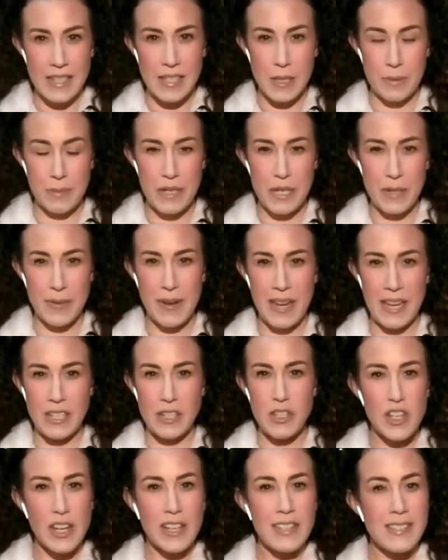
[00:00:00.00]
so we're doing
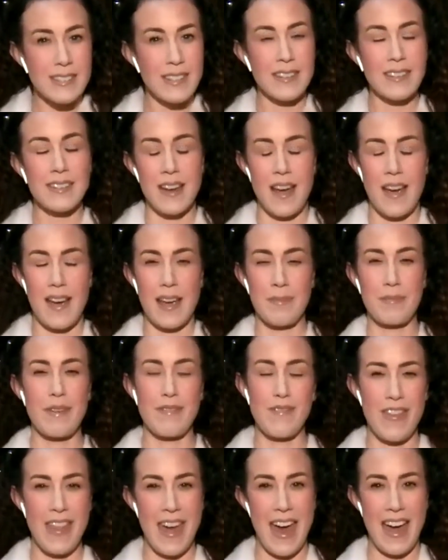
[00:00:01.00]
it just in time
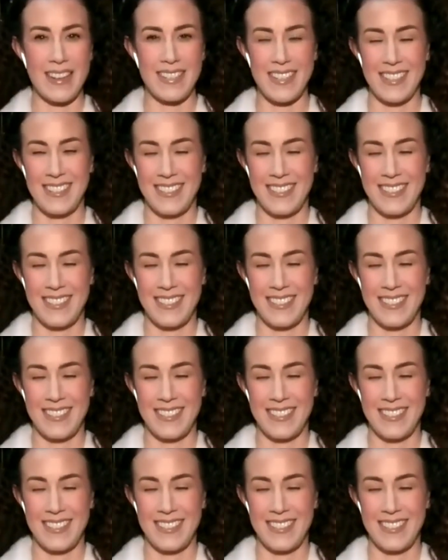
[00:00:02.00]
for that.